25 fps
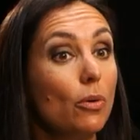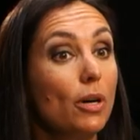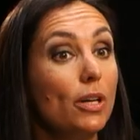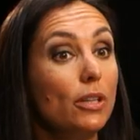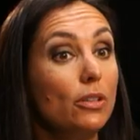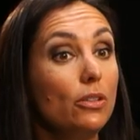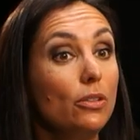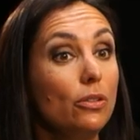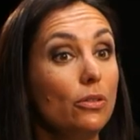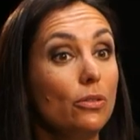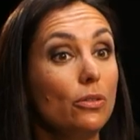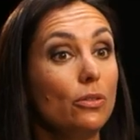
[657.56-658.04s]

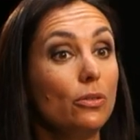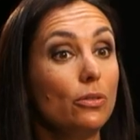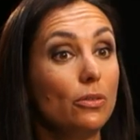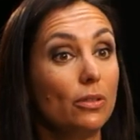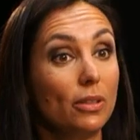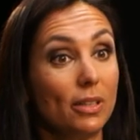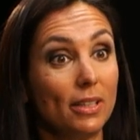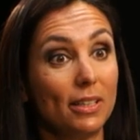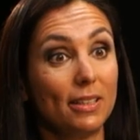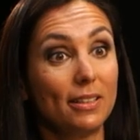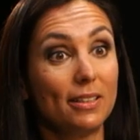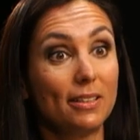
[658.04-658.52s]
when you
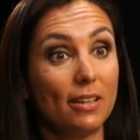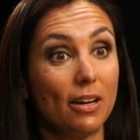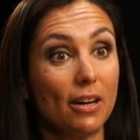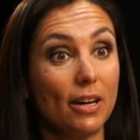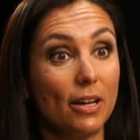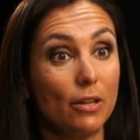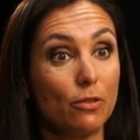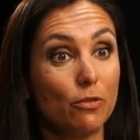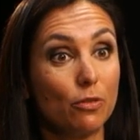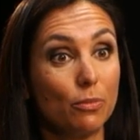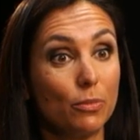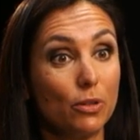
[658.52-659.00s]
nearly
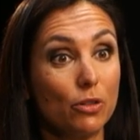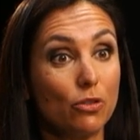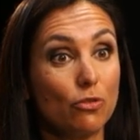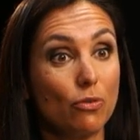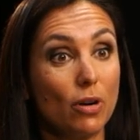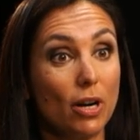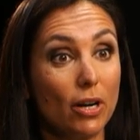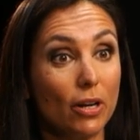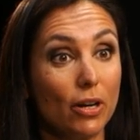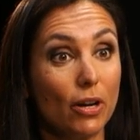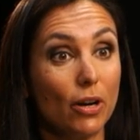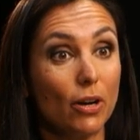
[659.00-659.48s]
died from a
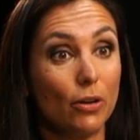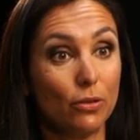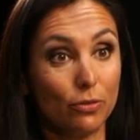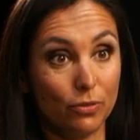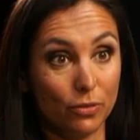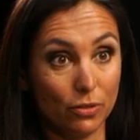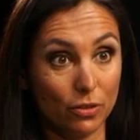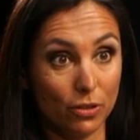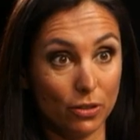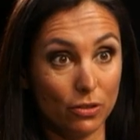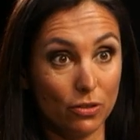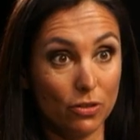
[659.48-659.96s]
drug
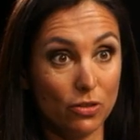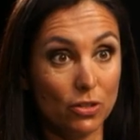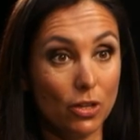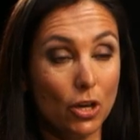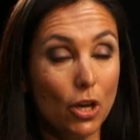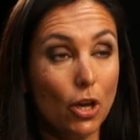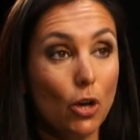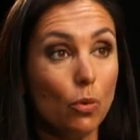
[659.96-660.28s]
overdose.